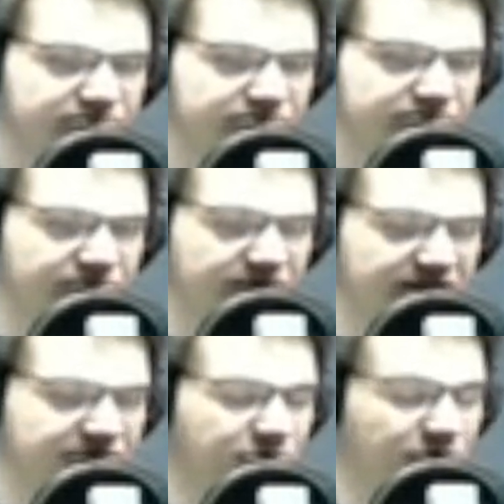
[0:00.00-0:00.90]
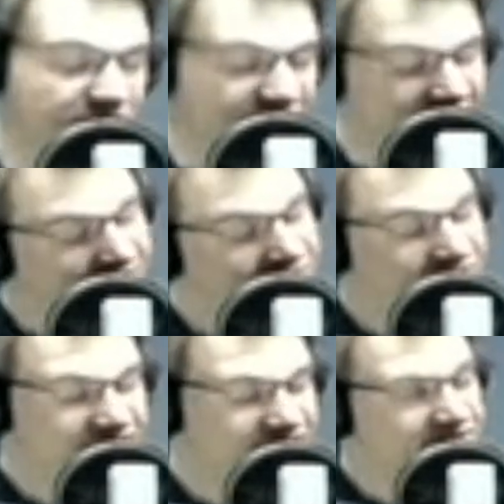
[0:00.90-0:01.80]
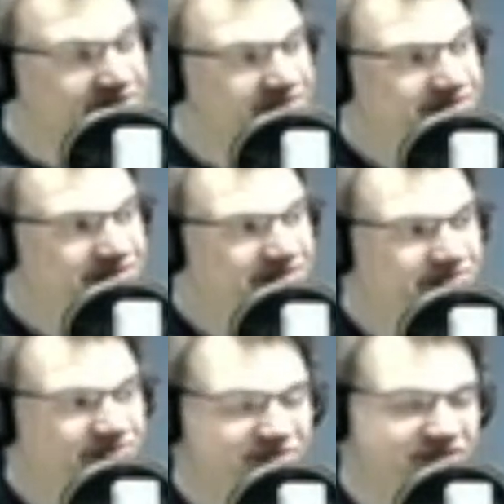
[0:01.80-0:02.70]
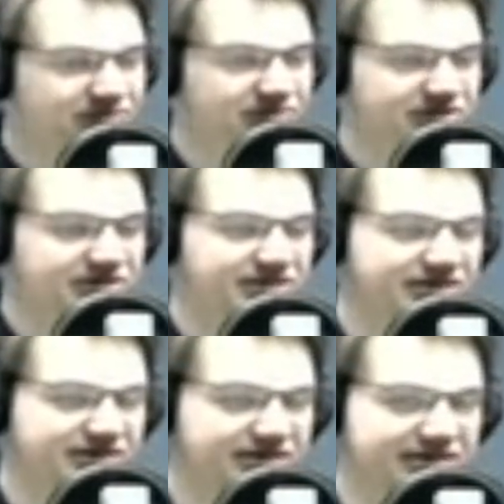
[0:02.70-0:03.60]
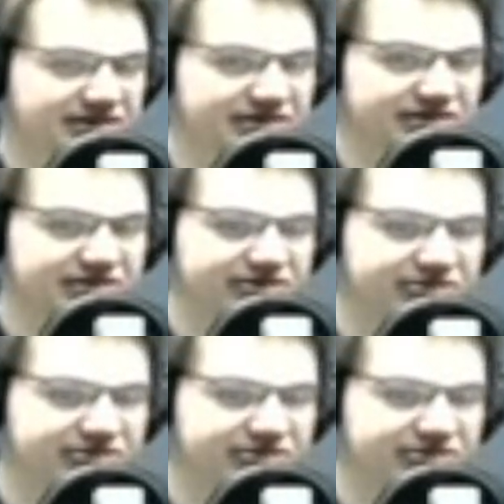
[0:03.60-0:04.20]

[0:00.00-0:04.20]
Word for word: we have a working definition which sees it as an